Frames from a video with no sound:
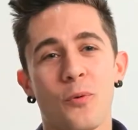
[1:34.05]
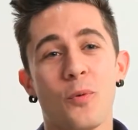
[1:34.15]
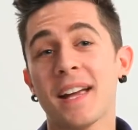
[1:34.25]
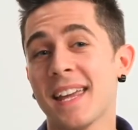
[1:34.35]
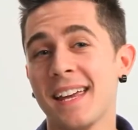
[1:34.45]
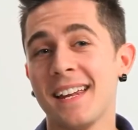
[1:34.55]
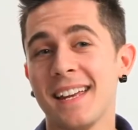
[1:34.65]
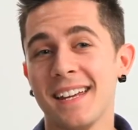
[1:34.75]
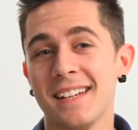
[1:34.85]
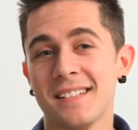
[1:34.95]
Wicked
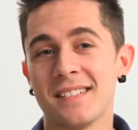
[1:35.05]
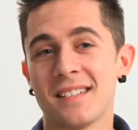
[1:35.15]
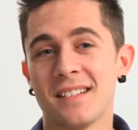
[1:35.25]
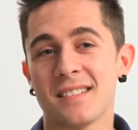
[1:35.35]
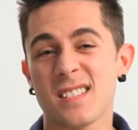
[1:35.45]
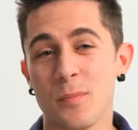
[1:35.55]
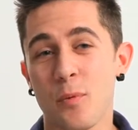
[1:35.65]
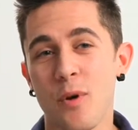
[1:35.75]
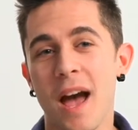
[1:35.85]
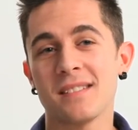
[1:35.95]
is
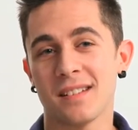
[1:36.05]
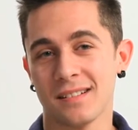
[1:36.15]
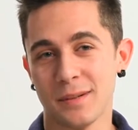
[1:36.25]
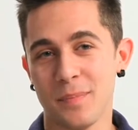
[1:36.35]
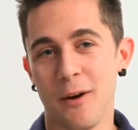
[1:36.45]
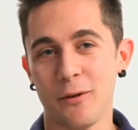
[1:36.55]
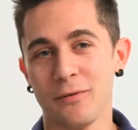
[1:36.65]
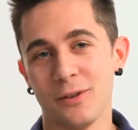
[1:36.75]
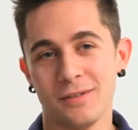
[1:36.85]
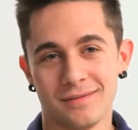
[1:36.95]
surprisingly
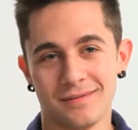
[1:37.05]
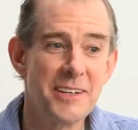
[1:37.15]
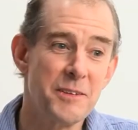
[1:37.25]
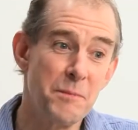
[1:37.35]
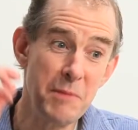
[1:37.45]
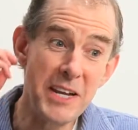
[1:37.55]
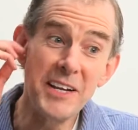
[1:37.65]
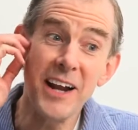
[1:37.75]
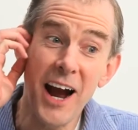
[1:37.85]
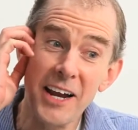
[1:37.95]
powerful. The minute
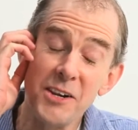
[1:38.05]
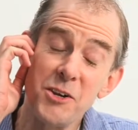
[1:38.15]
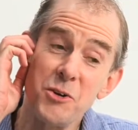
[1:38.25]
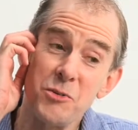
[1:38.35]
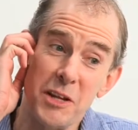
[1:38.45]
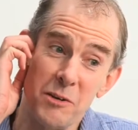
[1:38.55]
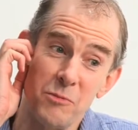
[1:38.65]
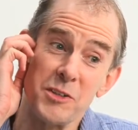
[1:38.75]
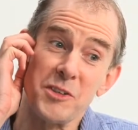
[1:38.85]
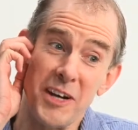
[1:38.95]
I knew that it
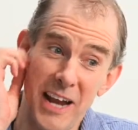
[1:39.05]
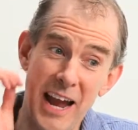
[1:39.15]
was going to